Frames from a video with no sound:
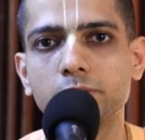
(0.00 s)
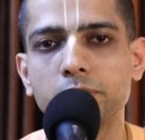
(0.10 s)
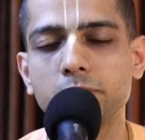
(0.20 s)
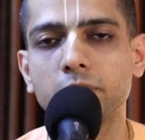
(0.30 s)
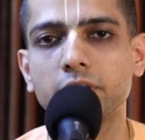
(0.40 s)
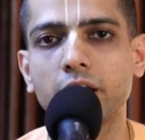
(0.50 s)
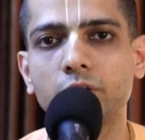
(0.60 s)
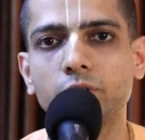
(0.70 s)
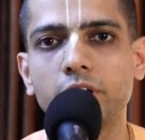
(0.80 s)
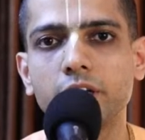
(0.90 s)
people
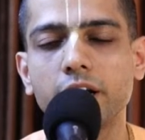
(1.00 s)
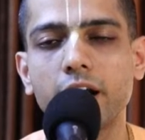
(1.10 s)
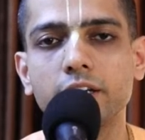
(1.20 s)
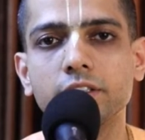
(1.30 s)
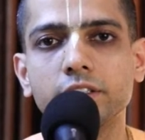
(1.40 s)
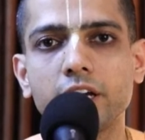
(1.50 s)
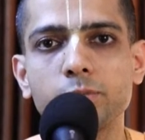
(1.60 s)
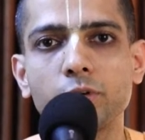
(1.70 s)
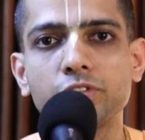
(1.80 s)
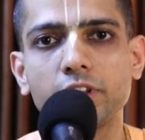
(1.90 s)
calculate at the
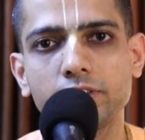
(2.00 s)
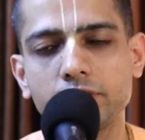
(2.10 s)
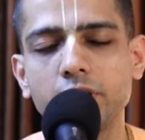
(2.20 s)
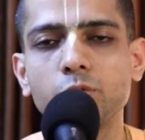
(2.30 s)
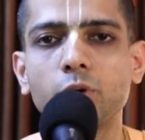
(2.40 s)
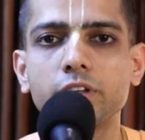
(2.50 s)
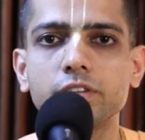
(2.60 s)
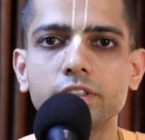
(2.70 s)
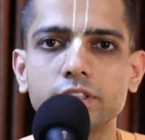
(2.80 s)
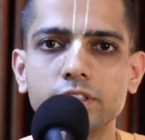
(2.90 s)
time of sunset, what
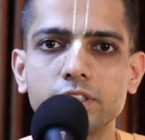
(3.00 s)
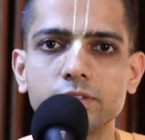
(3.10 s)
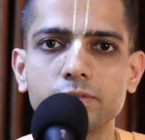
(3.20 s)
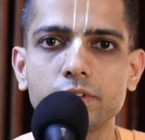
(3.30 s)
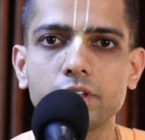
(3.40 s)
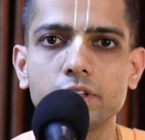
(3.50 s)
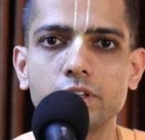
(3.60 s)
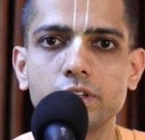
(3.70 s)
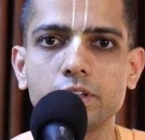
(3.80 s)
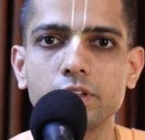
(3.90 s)
is the tithi?
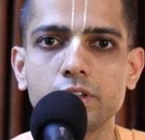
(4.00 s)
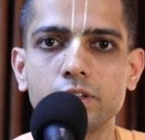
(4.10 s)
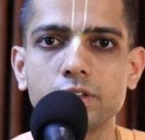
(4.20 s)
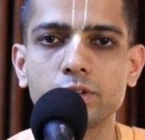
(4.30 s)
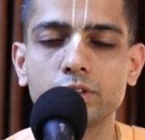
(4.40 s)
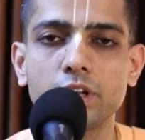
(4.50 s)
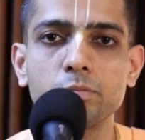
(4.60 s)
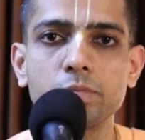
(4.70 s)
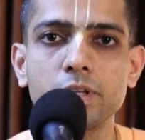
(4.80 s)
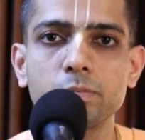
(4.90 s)
So
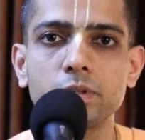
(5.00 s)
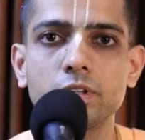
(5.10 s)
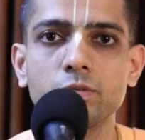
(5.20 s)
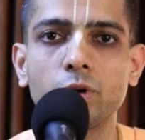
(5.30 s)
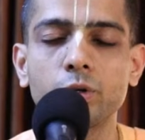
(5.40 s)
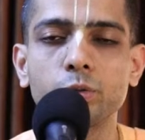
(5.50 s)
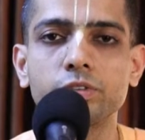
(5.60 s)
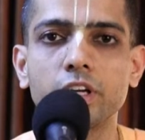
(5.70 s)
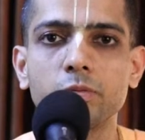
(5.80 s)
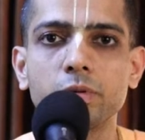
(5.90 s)
some people want to
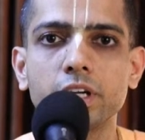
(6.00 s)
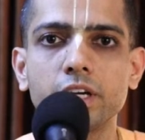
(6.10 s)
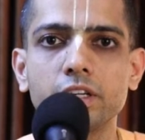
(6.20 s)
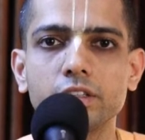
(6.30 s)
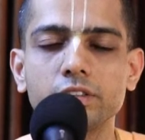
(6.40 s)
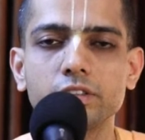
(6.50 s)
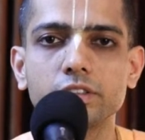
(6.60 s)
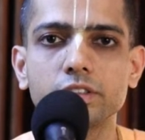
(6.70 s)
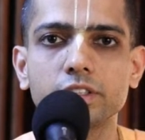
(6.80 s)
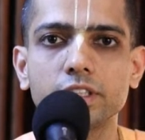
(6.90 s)
celebrate
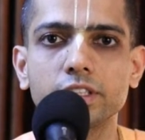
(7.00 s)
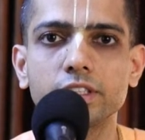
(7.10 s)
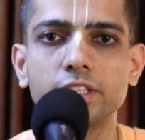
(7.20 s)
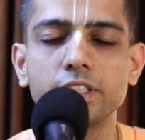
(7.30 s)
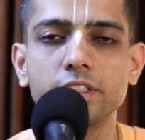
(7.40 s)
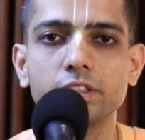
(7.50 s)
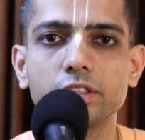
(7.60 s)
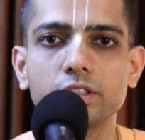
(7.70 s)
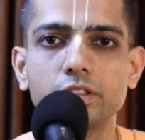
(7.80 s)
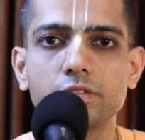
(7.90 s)
the tithi
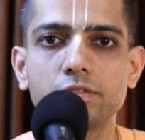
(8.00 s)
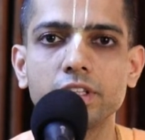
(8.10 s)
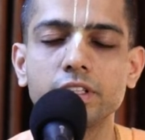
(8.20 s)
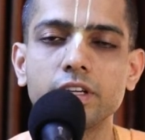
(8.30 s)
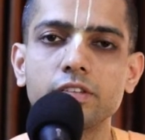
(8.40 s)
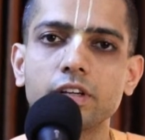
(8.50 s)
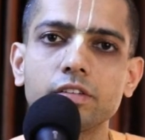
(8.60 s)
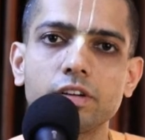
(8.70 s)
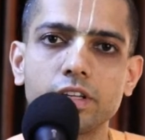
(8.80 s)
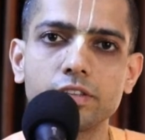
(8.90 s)
when there is
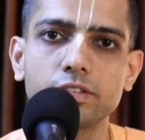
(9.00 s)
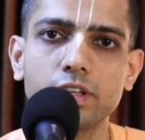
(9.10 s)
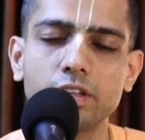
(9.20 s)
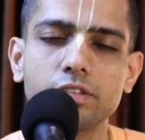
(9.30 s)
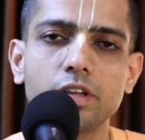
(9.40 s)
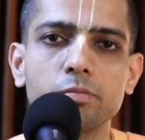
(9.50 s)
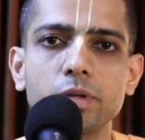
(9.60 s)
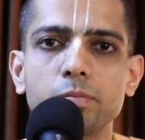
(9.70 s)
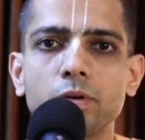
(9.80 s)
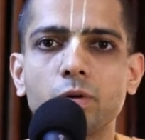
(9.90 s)
sunrise. And some
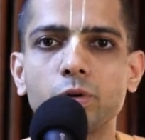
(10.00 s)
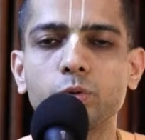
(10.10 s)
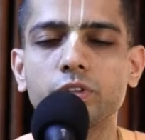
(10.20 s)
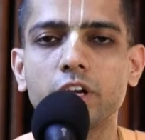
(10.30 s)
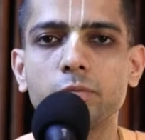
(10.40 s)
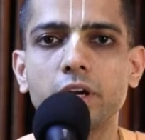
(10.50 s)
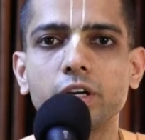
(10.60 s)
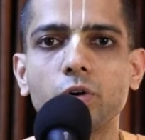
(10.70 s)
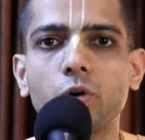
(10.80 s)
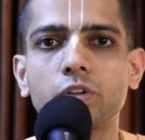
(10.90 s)
people want to
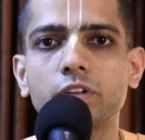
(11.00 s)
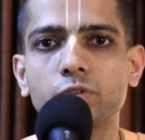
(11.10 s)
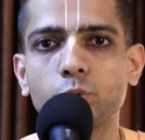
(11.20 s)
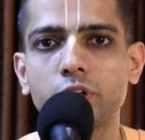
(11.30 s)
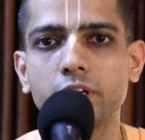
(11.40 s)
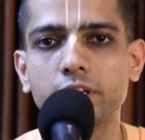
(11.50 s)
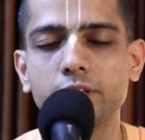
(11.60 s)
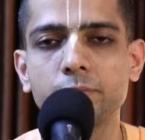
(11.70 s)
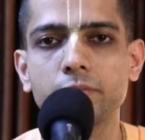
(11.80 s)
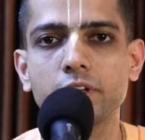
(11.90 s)
celebrate on the solar
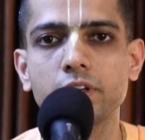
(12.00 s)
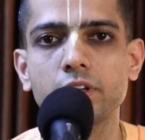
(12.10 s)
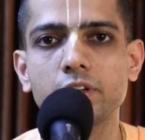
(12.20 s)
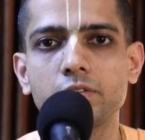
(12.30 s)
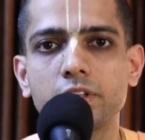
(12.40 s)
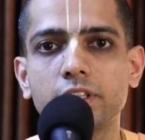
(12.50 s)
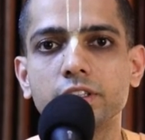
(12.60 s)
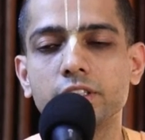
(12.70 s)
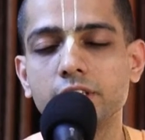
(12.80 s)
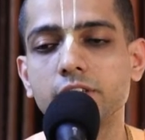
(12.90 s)
day when
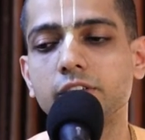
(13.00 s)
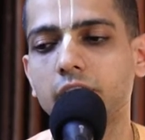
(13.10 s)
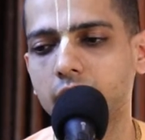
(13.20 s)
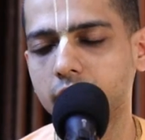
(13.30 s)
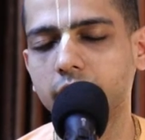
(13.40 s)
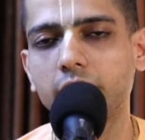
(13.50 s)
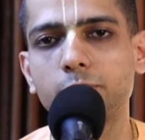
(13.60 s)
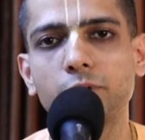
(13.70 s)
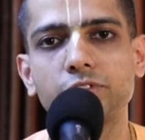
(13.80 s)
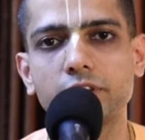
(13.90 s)
the tithi is there at the
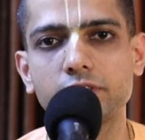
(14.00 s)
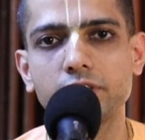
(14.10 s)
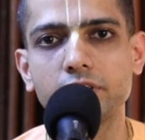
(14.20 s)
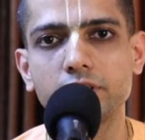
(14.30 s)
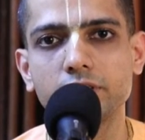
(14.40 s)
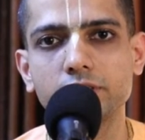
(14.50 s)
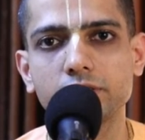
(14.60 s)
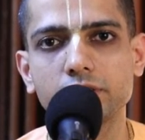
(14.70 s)
time of sunset.